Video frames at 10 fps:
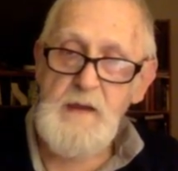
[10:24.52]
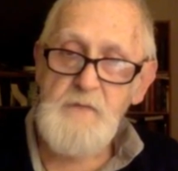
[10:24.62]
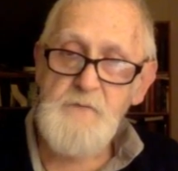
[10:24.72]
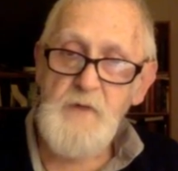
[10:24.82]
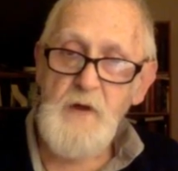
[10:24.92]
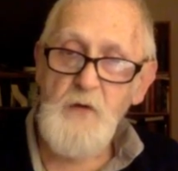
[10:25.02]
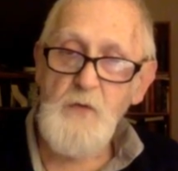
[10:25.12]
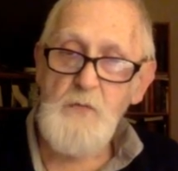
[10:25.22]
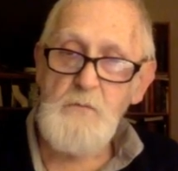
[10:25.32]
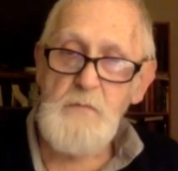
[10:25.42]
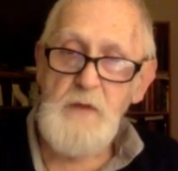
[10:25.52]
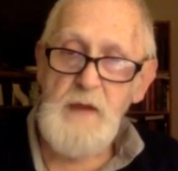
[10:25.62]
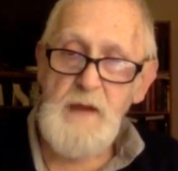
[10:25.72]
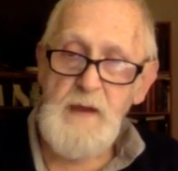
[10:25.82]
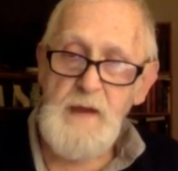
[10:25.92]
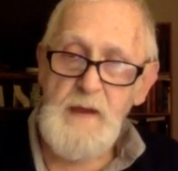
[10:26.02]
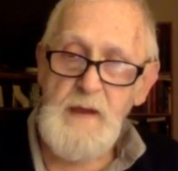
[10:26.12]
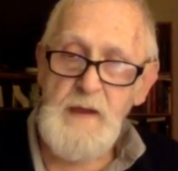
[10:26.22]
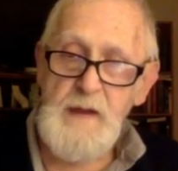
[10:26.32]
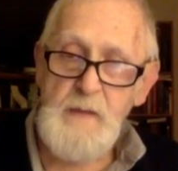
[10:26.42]
for home,
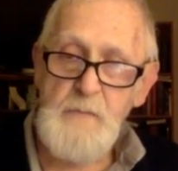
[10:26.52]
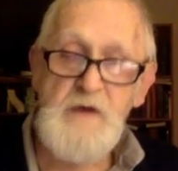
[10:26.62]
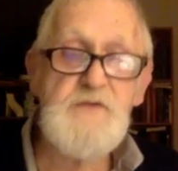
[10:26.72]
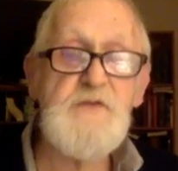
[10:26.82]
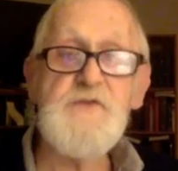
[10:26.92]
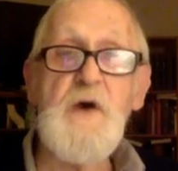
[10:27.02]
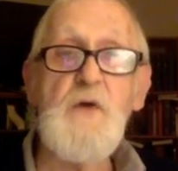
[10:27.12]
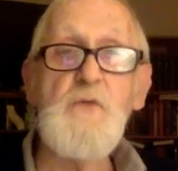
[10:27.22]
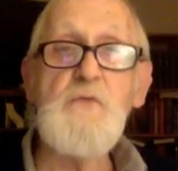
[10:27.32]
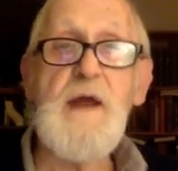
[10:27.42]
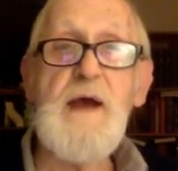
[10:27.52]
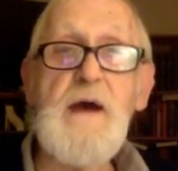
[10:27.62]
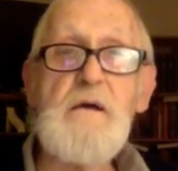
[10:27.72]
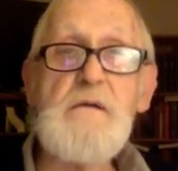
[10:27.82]
and I must have zoned out.